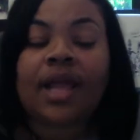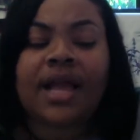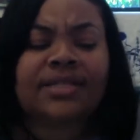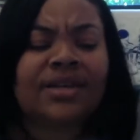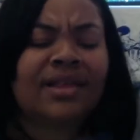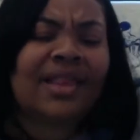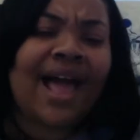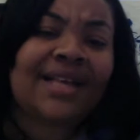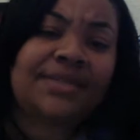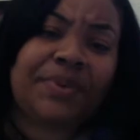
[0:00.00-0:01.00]
And so the
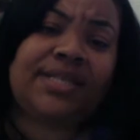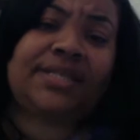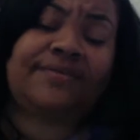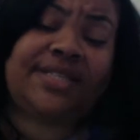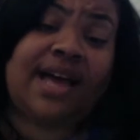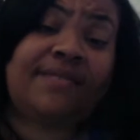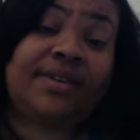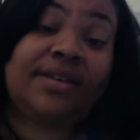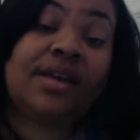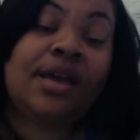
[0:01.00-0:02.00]
last piece of
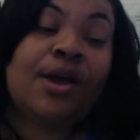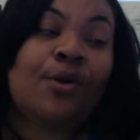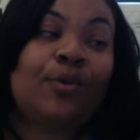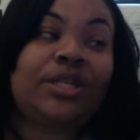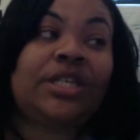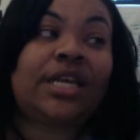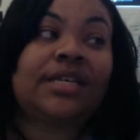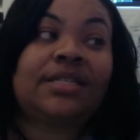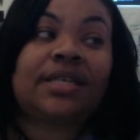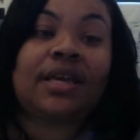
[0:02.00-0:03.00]
S.A.V.A., which
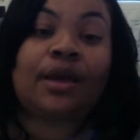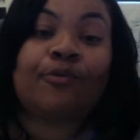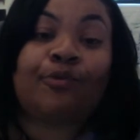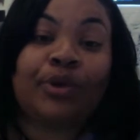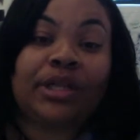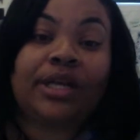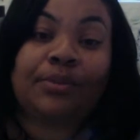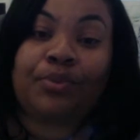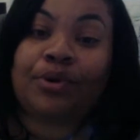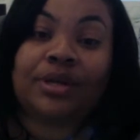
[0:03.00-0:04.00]
is really
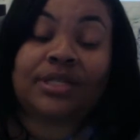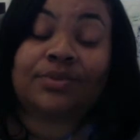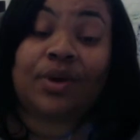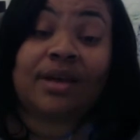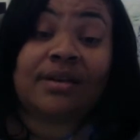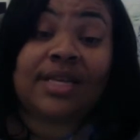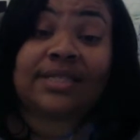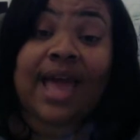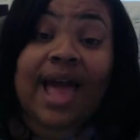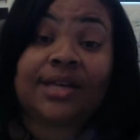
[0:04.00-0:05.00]
important as well,
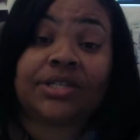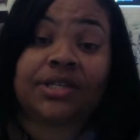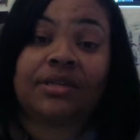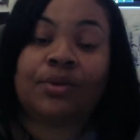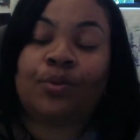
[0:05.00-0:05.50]
is action.